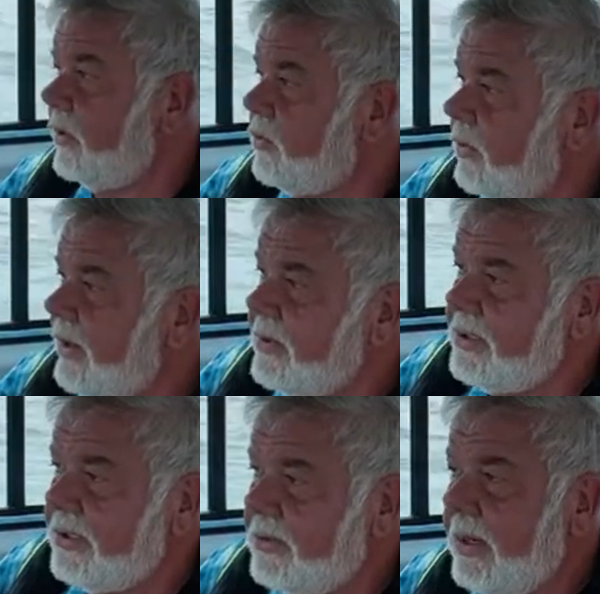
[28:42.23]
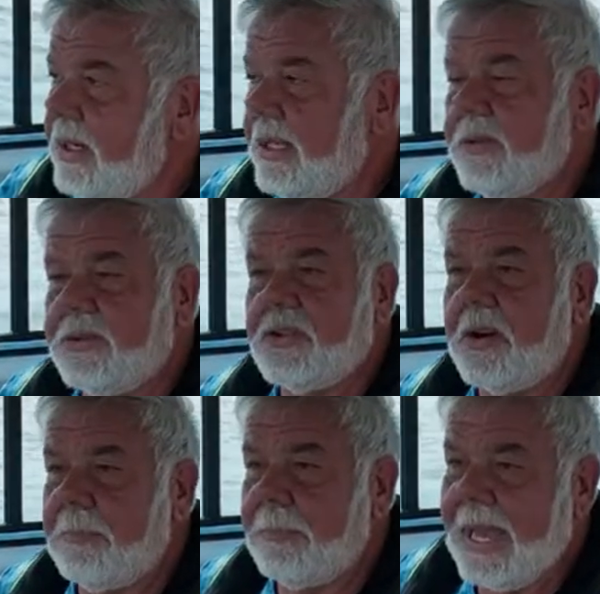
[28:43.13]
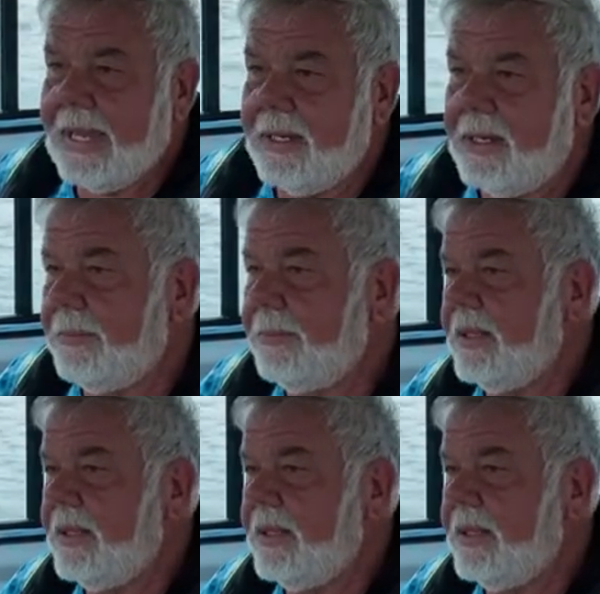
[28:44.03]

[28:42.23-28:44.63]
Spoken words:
rivers as well. It'll start backing up